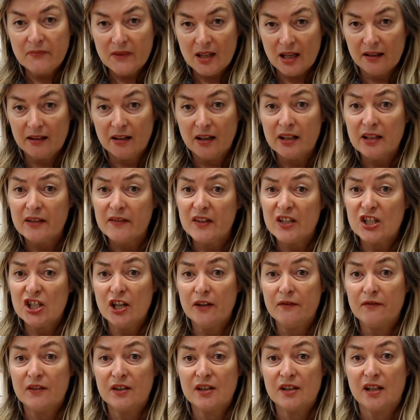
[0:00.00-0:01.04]
kind of a
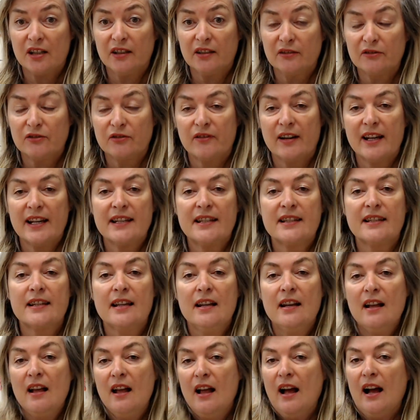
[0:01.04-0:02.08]
shift style dress,
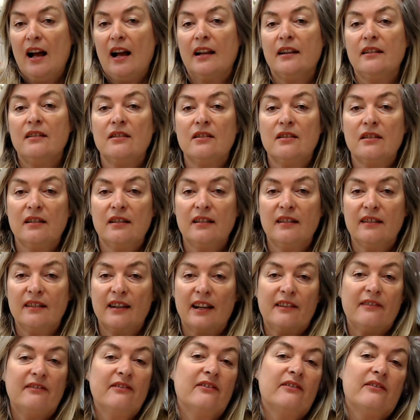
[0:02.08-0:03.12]
and that
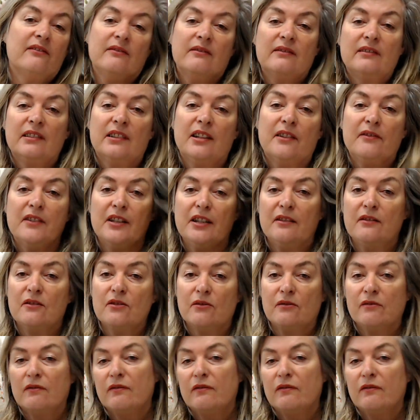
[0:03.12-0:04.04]
lovely sort of